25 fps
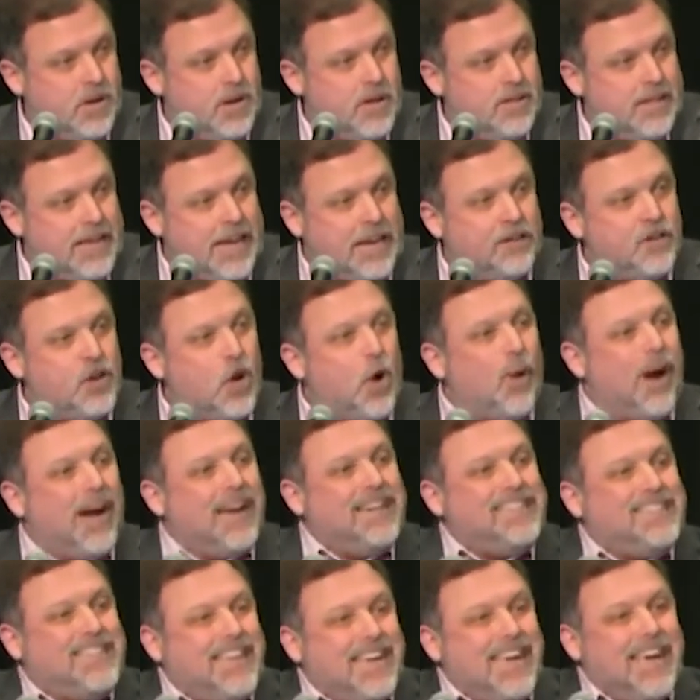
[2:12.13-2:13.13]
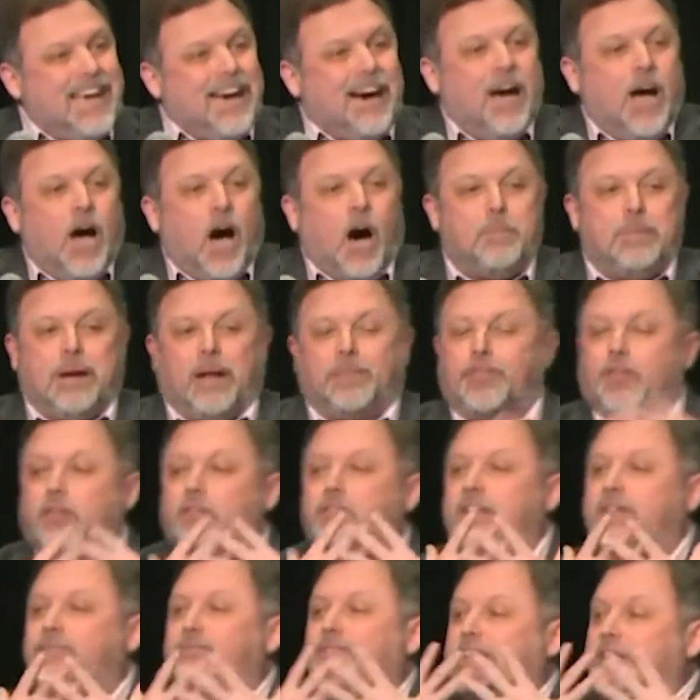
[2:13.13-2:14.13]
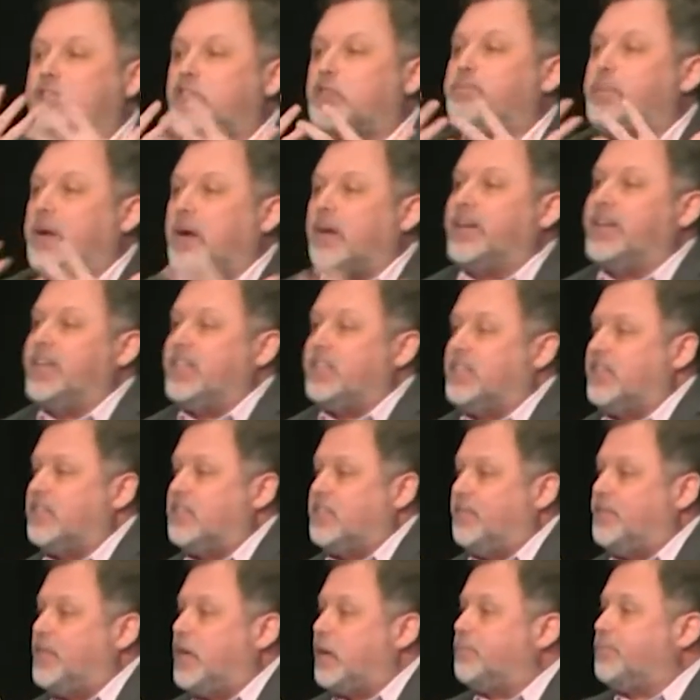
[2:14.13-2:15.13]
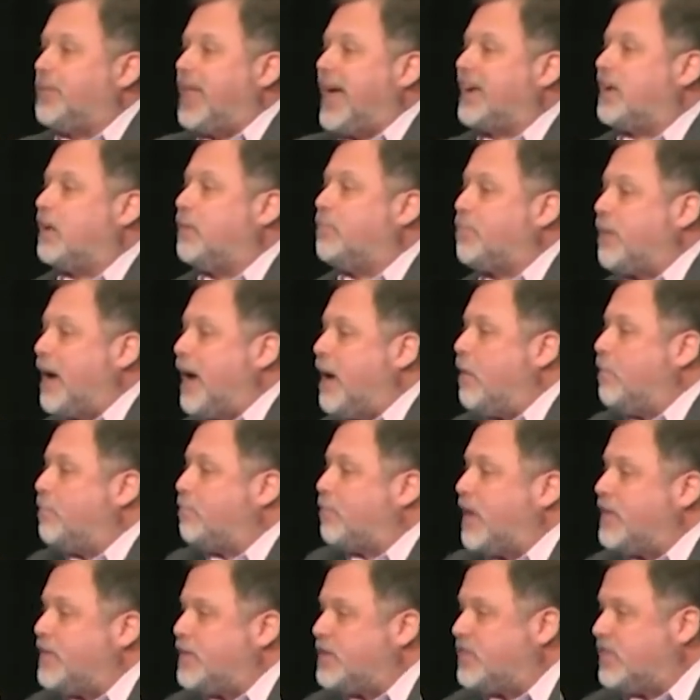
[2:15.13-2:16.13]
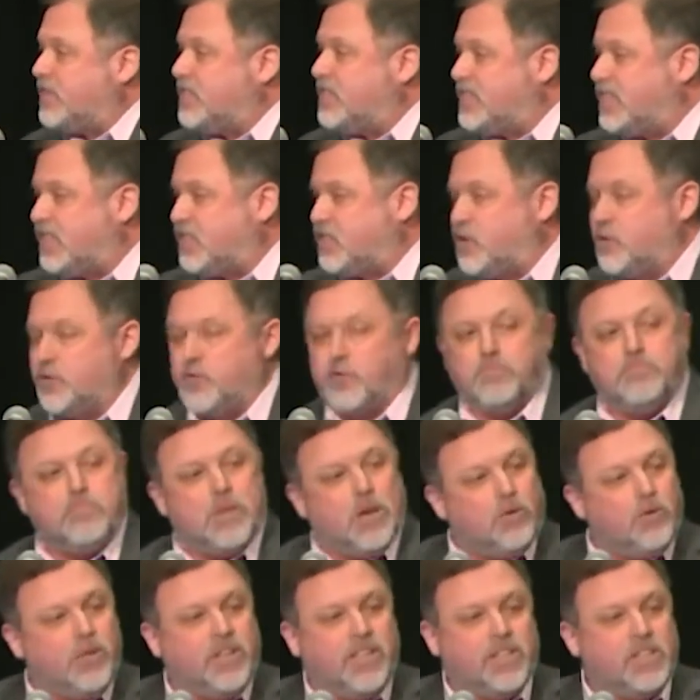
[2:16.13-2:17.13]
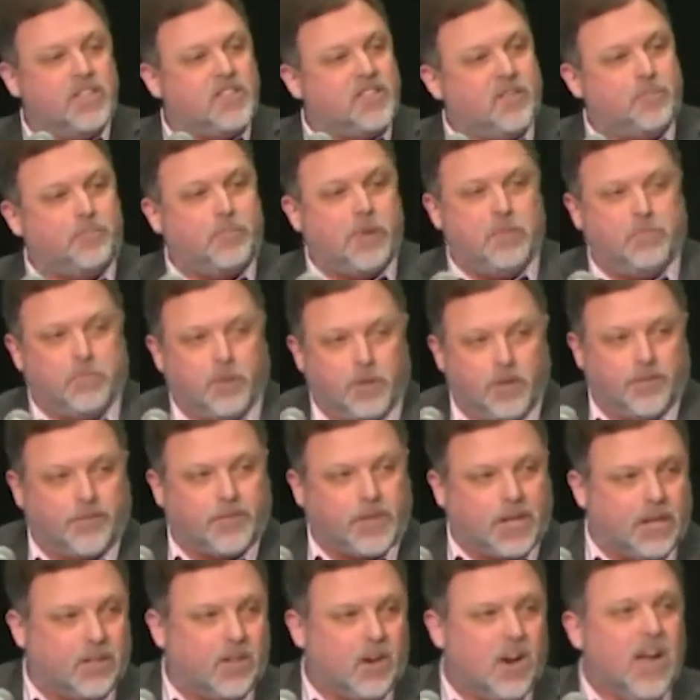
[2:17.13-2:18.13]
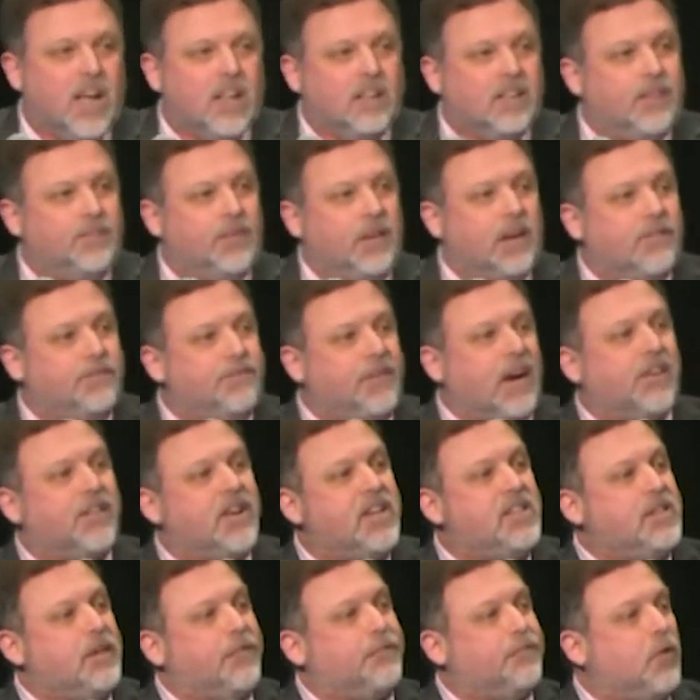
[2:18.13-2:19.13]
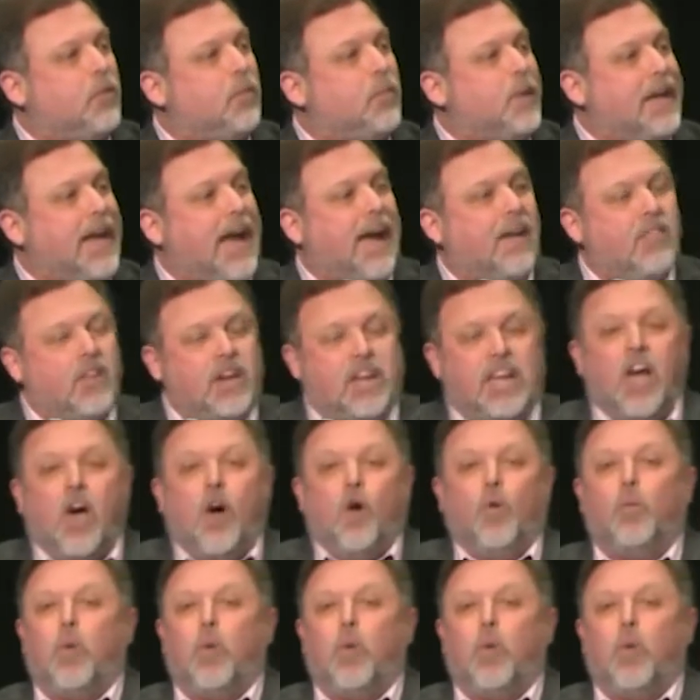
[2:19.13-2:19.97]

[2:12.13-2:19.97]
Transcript: They had no idea about the lived experiences of their black and brown brothers and sisters, millions of people of color living a very different reality.